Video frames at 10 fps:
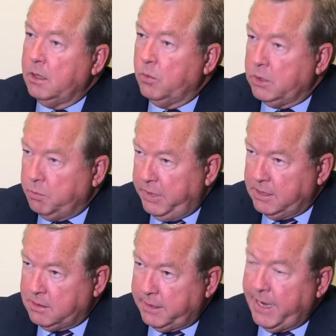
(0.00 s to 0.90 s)
which
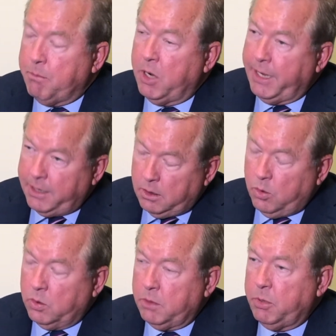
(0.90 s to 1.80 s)
means that that money can
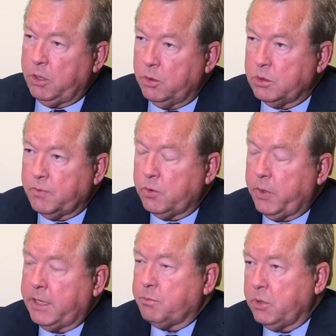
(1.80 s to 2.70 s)
only be used for
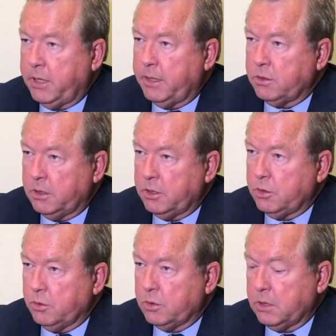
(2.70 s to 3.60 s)
transportation
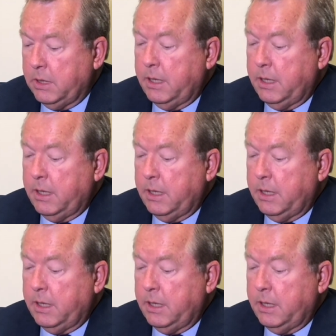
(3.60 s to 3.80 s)
issues.